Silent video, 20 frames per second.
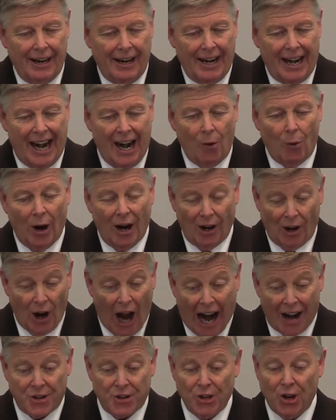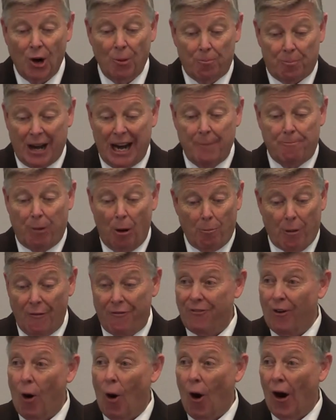here were logical people
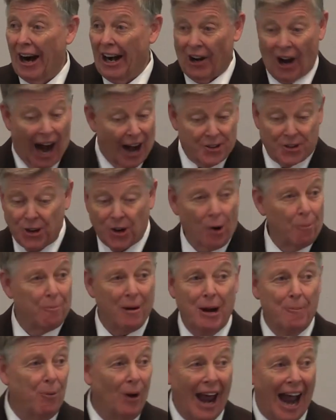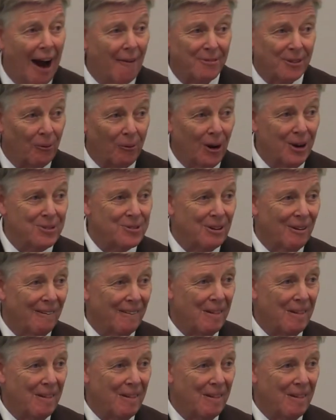before and logical people afterwards